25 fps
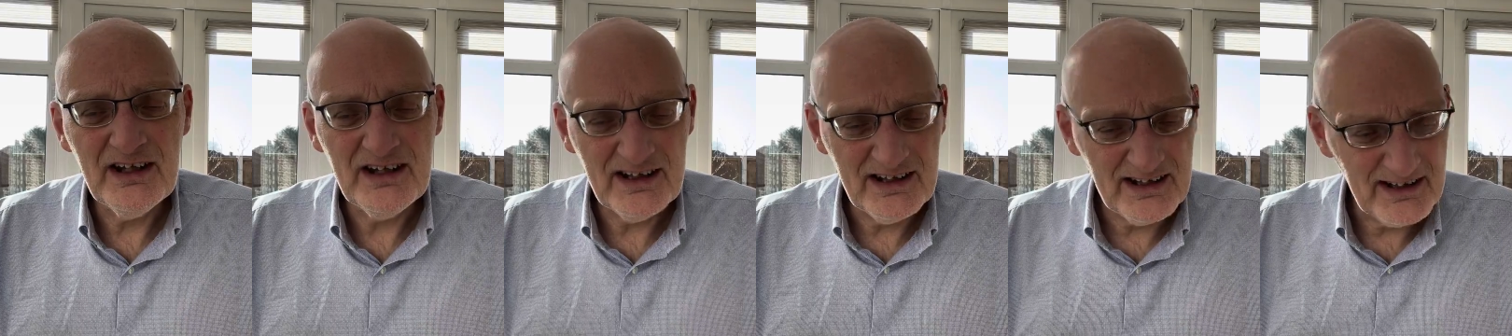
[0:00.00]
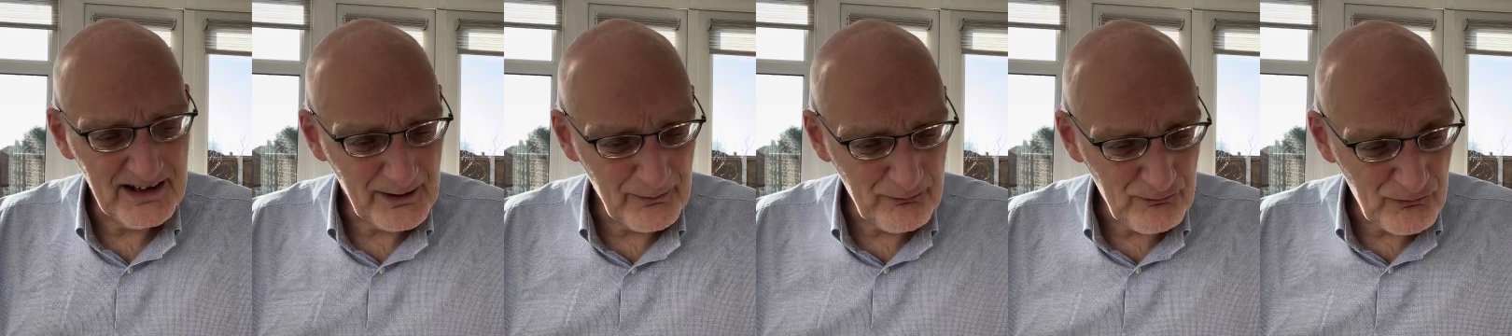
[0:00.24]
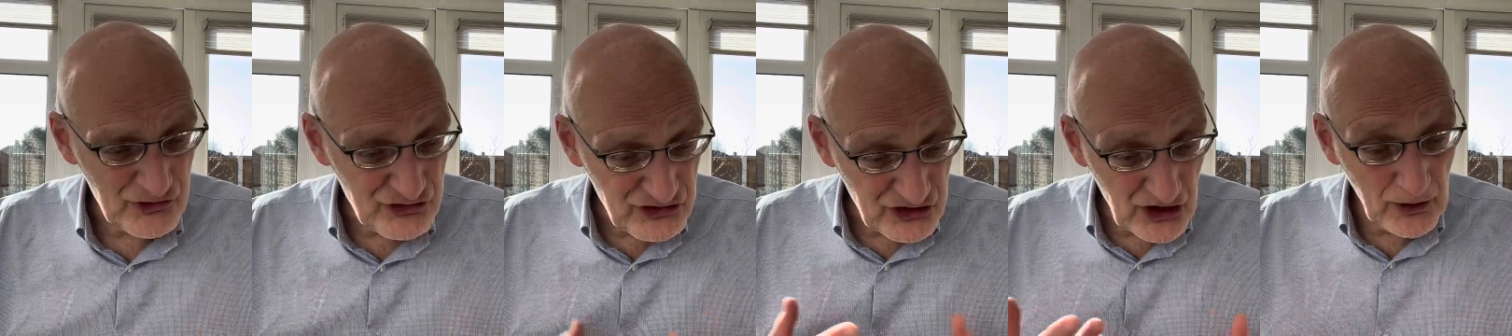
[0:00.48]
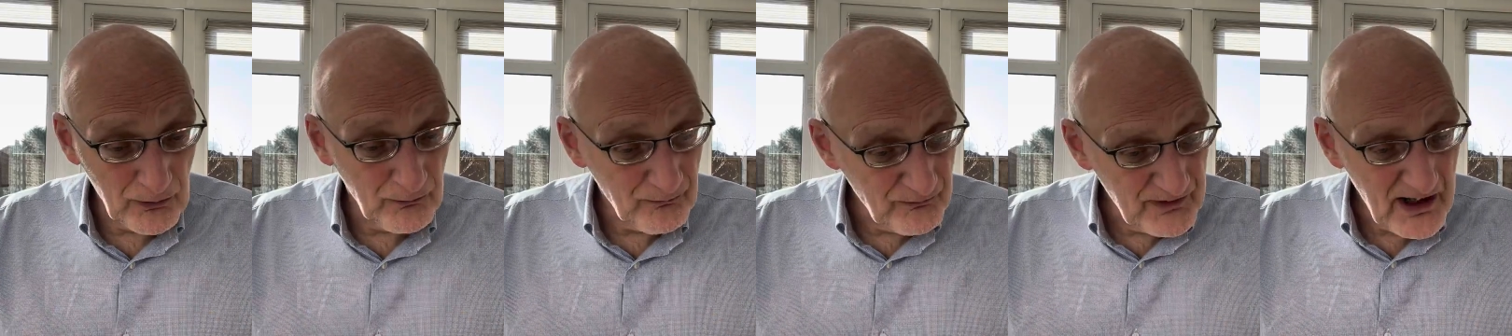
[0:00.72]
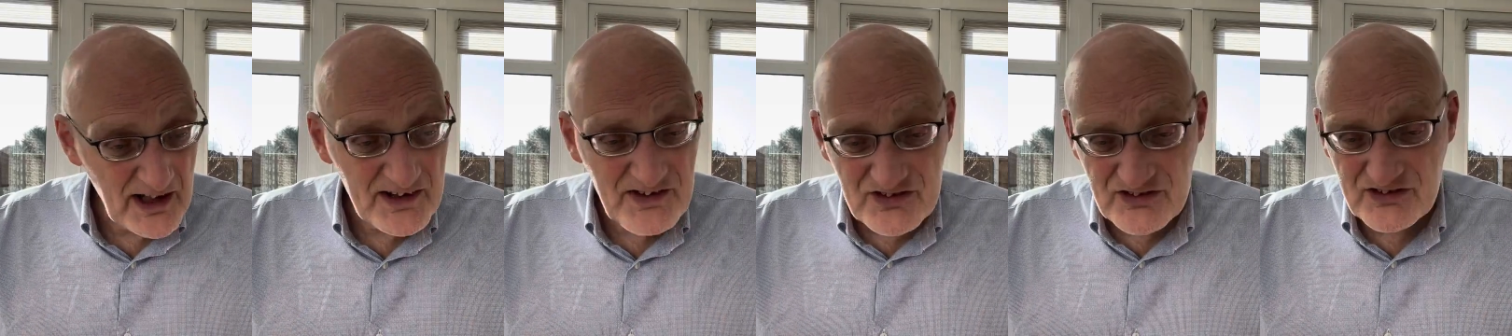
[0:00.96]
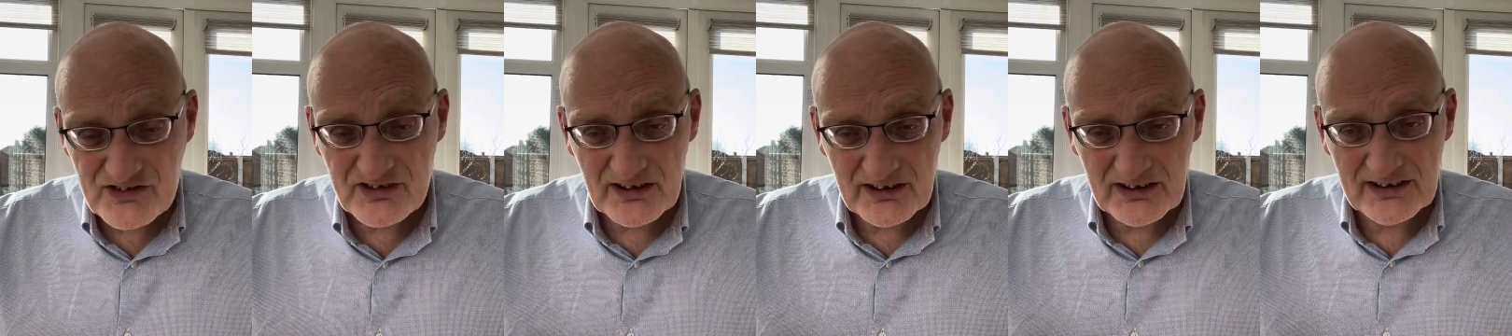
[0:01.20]
Um, so
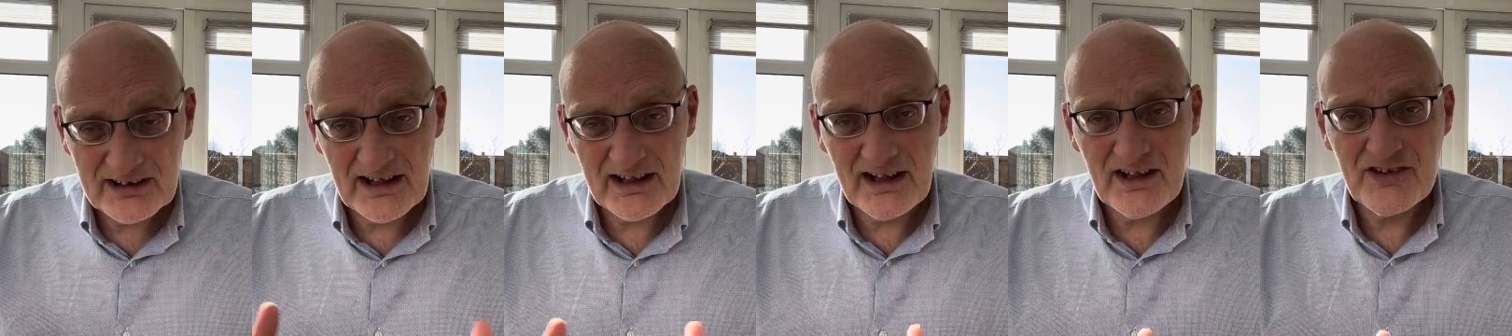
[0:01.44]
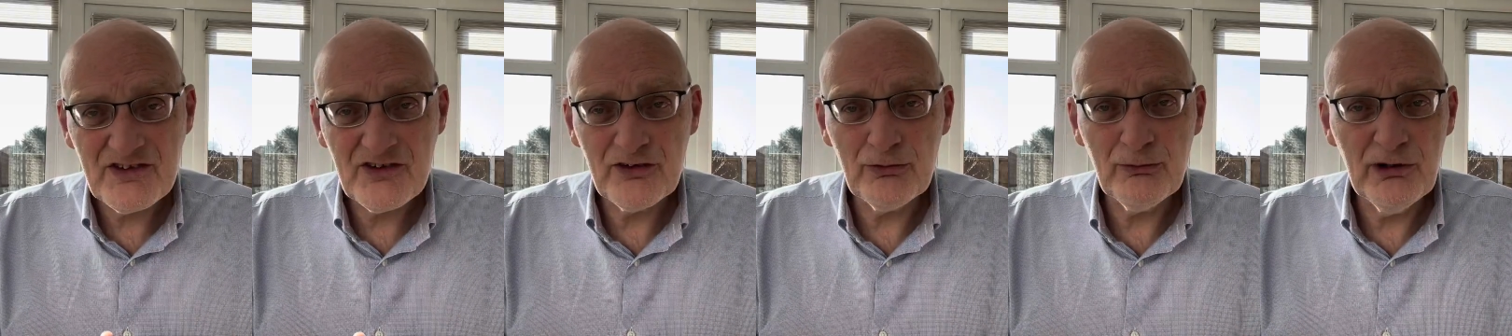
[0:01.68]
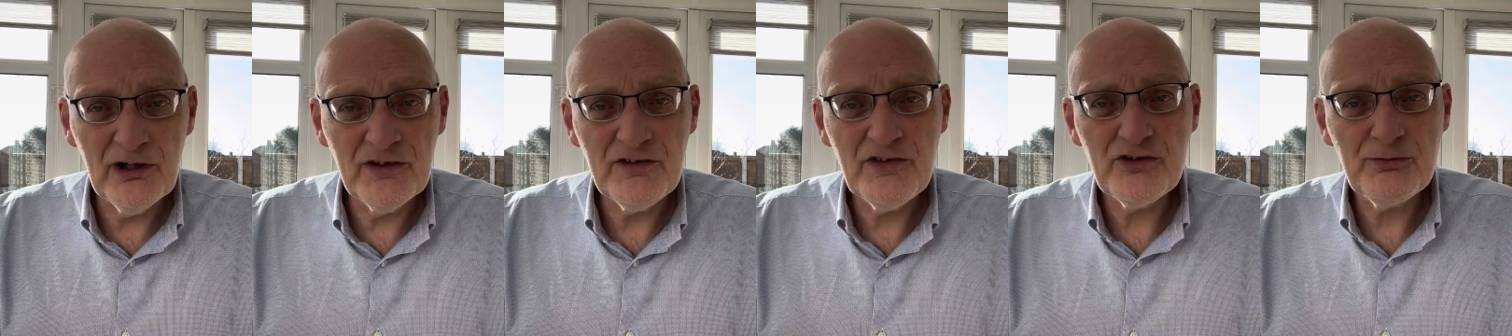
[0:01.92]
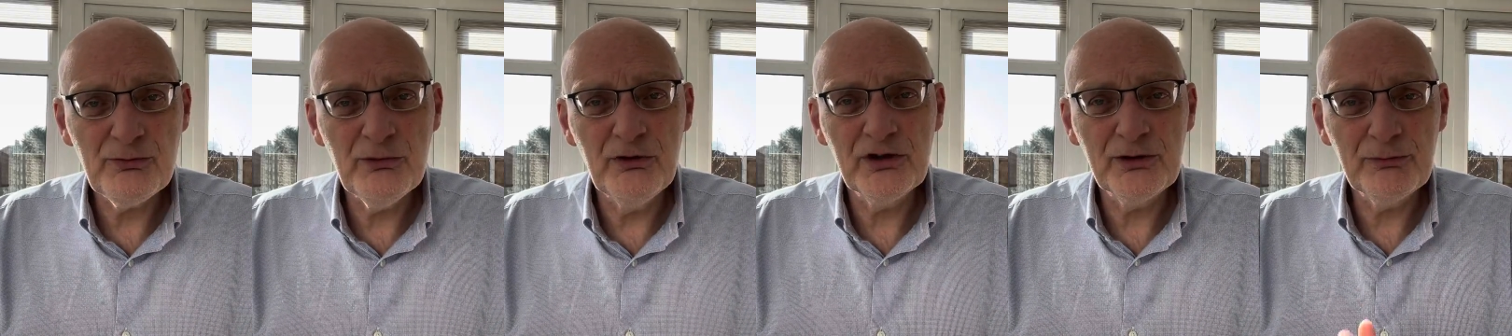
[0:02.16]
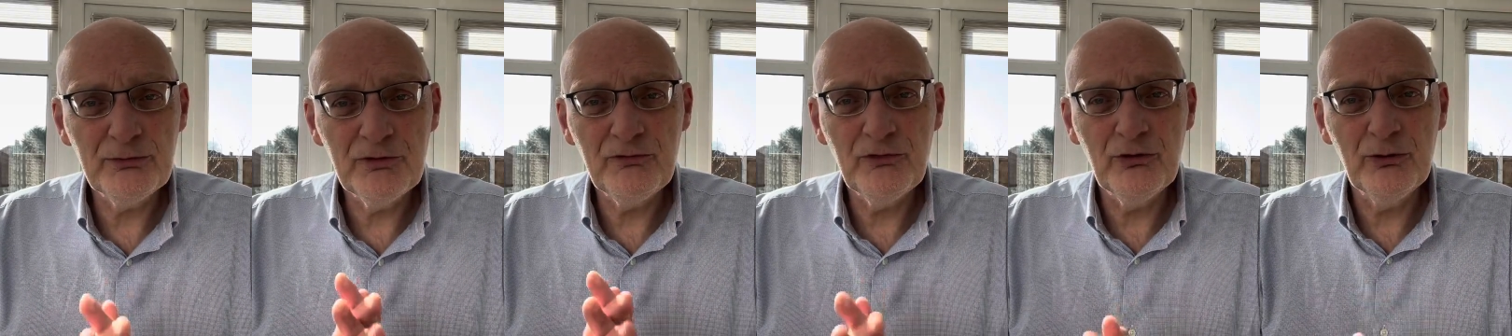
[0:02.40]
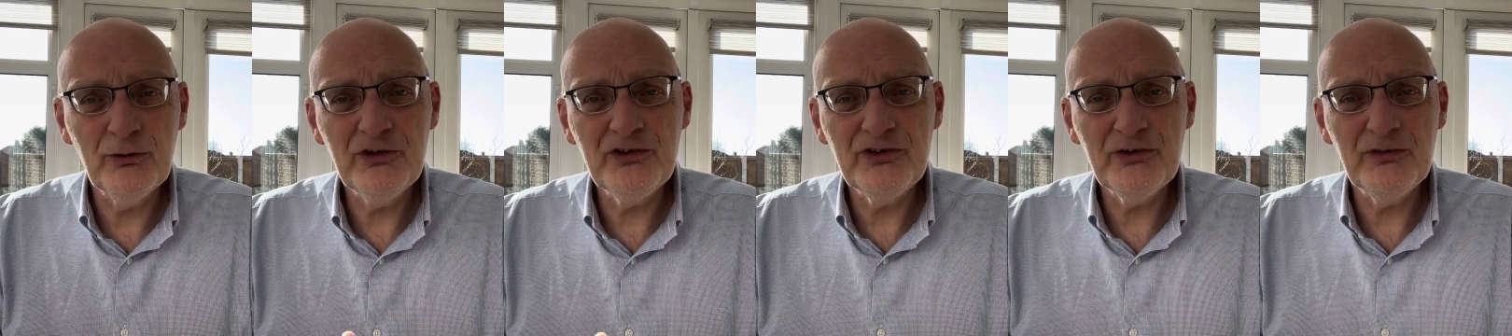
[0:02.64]
let's get into the word this morning.
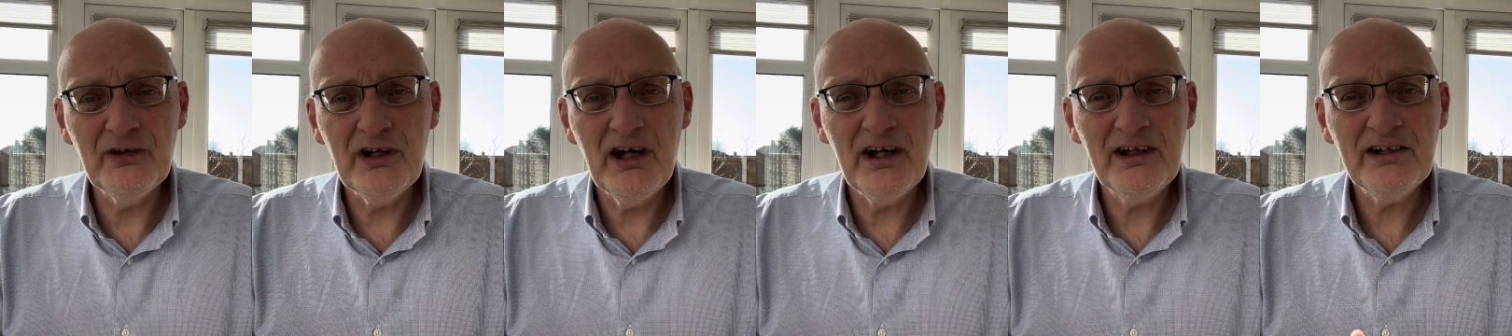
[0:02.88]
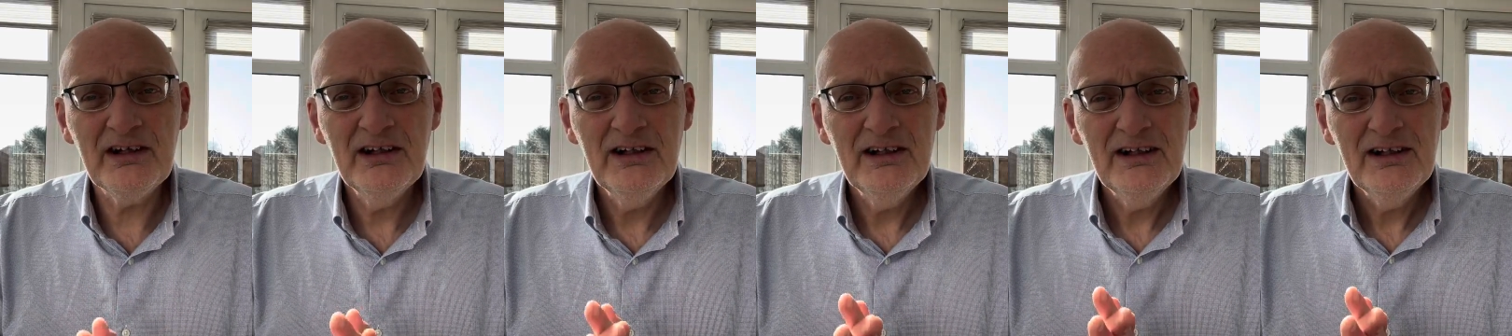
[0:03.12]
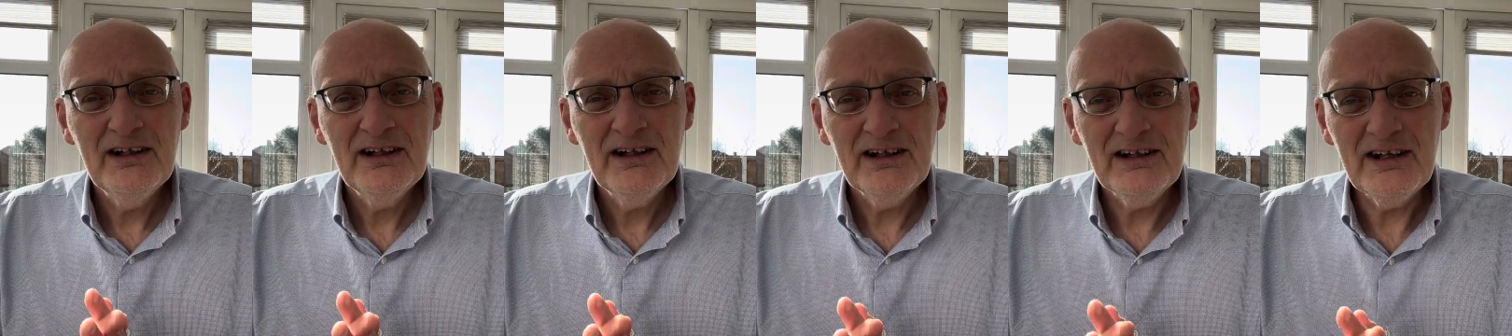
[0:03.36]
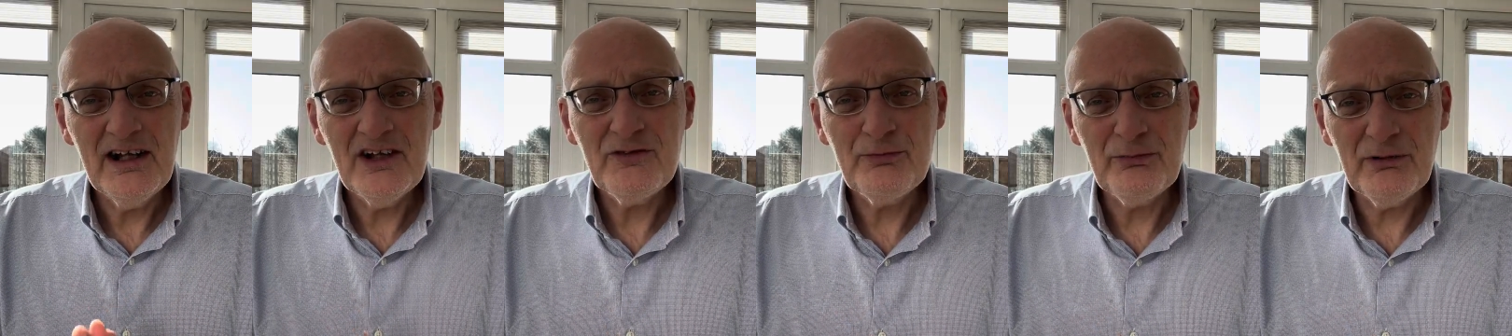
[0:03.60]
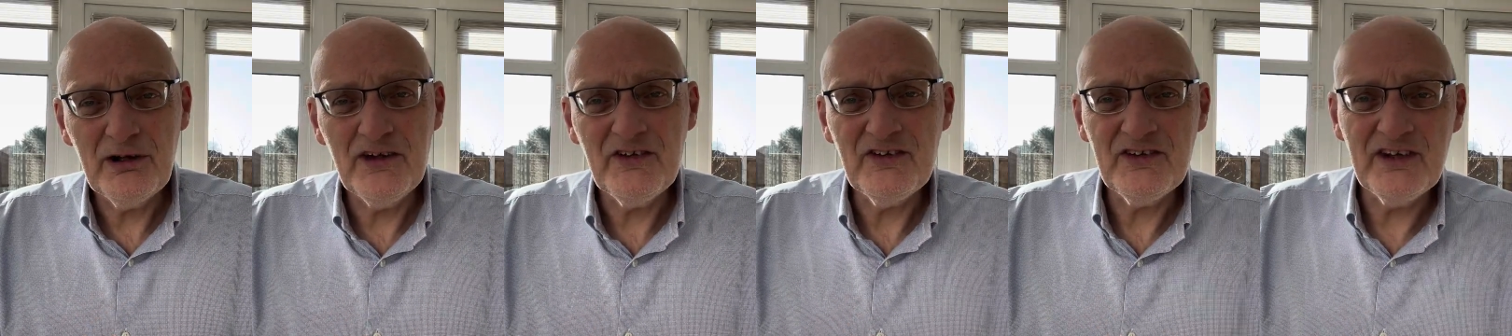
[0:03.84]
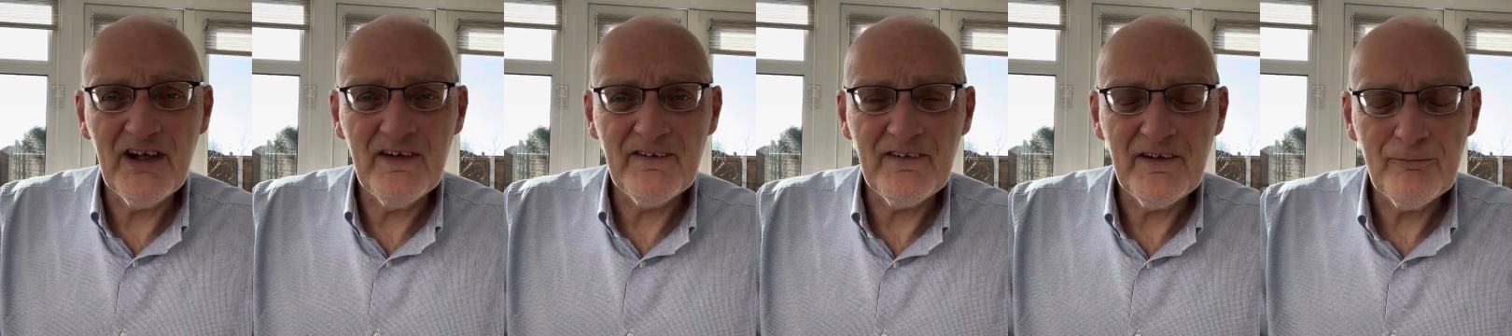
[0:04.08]
Before we do that, let's pray
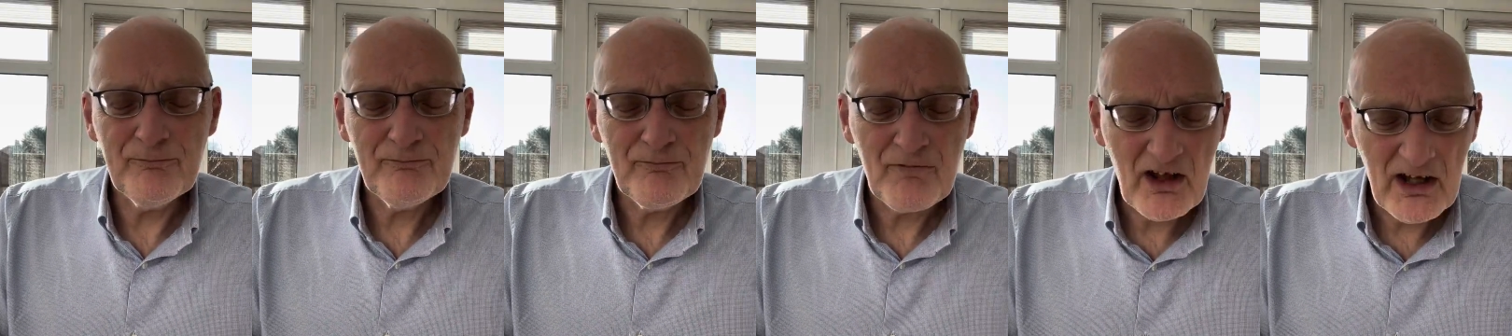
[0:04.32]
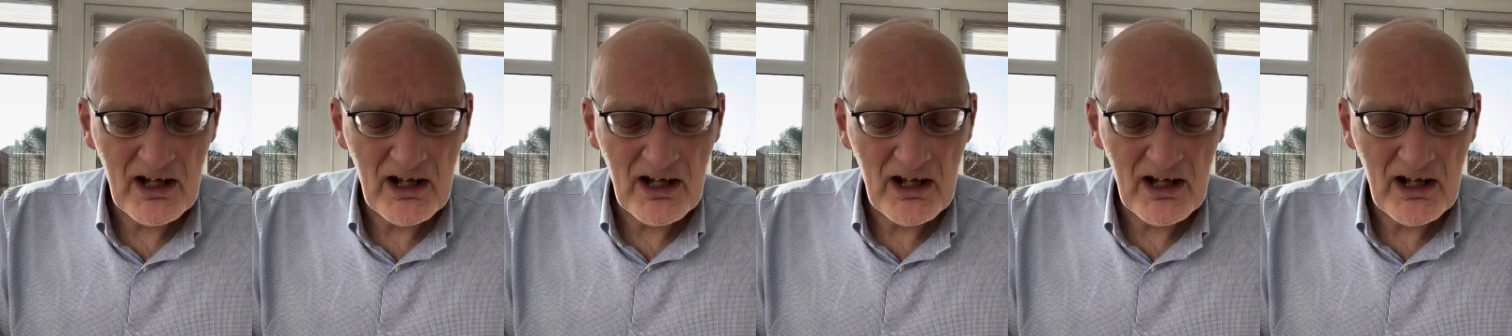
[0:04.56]
together.